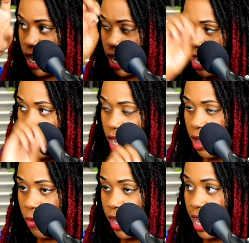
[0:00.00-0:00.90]
Mm-hmm.
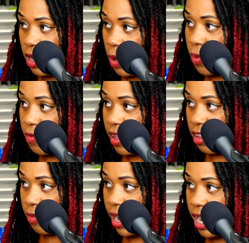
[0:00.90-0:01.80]
We got Dope
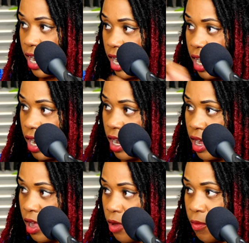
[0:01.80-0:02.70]
Events right here. Mm-hmm.
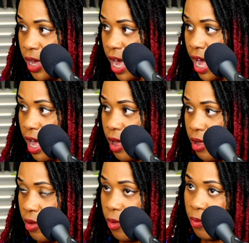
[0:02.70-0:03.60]
We got,
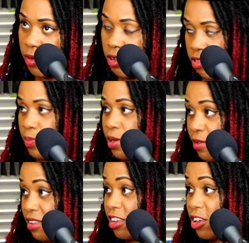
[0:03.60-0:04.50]
it used to be
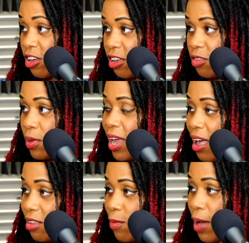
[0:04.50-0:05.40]
Reecee Cooks, but now
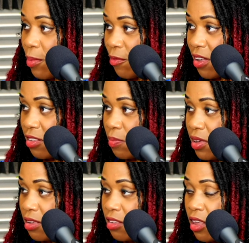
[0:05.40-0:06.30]
it's Rapping
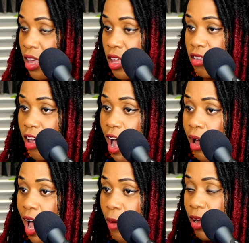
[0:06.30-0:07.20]
Recipes. Yeah. So I,
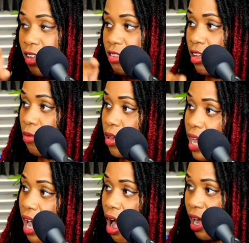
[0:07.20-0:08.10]
I want to see where
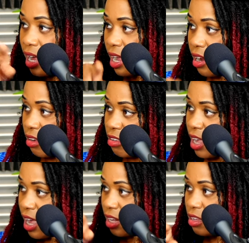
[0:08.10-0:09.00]
they all can
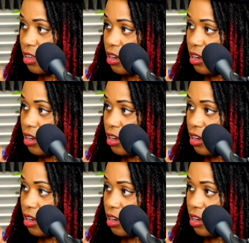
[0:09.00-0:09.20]
intersect, you mm-hmm.